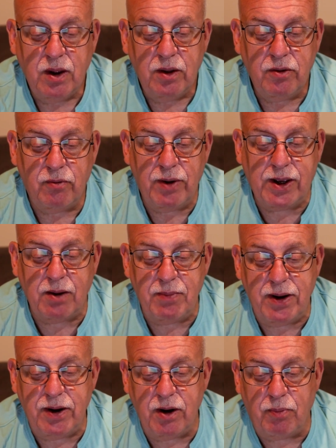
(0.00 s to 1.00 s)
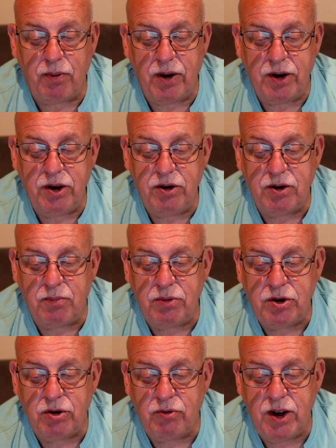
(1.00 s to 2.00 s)
The recommended operating
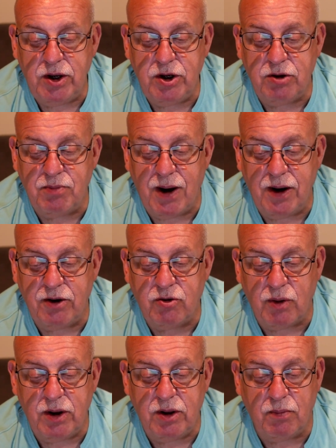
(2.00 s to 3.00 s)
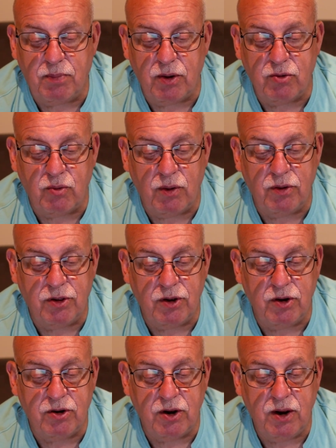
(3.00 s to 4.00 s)
temperature range is -20 to
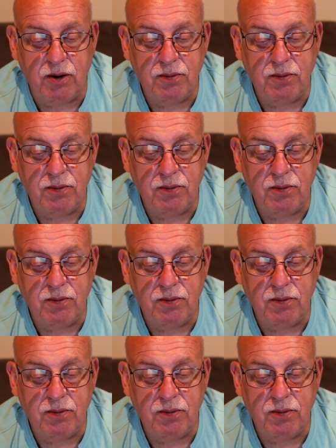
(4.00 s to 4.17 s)
+130.